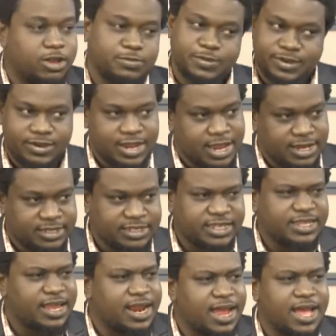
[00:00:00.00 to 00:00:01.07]
be realistic.
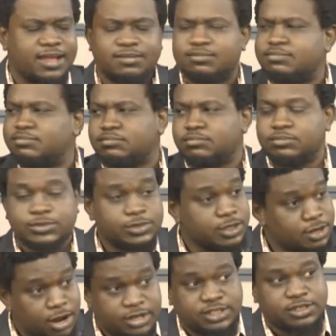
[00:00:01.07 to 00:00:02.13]
There are
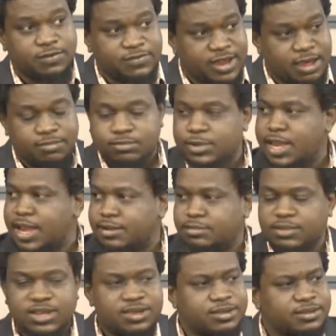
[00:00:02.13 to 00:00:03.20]
lots of them. There
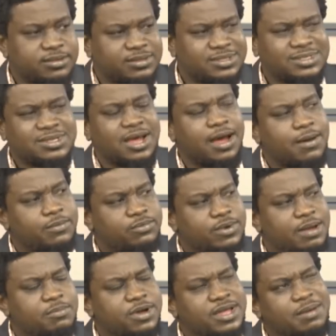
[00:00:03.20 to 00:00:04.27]
are,
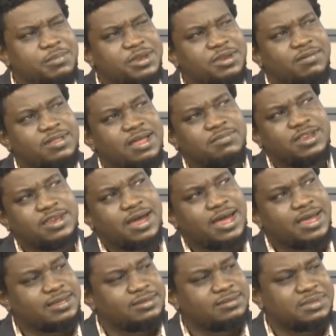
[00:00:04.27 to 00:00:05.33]
how many of them did
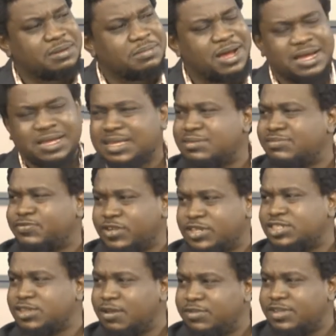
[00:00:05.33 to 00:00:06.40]
I, about 40
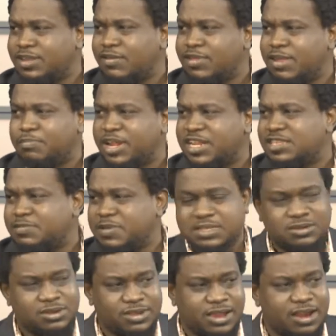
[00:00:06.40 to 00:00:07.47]
something of them
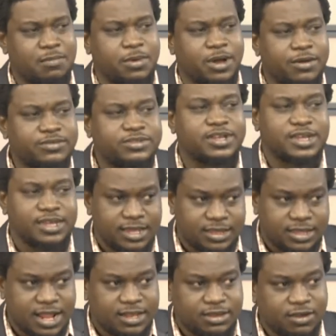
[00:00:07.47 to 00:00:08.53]
participating or thereabout in
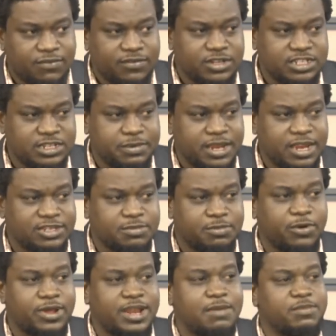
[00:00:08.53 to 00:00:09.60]
that governorship election? But
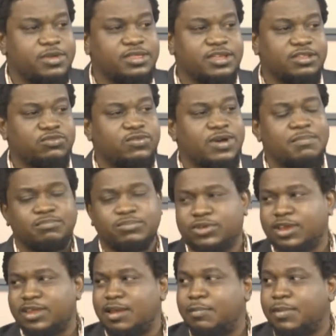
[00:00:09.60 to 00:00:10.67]
when I mean the two, I'm
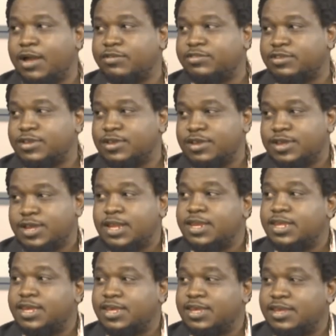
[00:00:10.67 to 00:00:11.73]
talking about
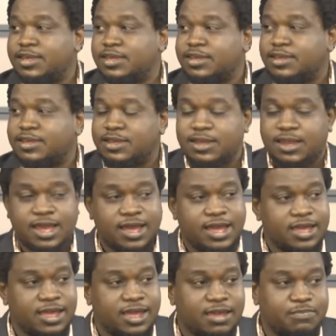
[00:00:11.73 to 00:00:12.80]
the
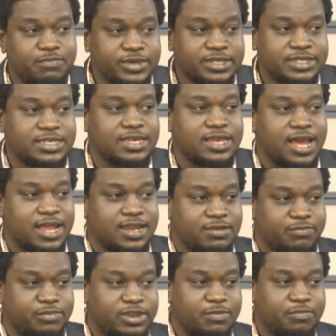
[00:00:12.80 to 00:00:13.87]
APC and the
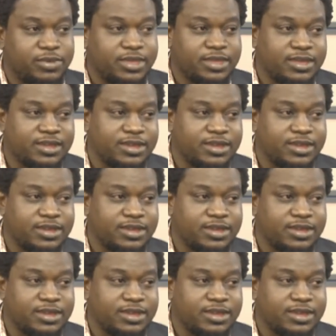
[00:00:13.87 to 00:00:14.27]
PDP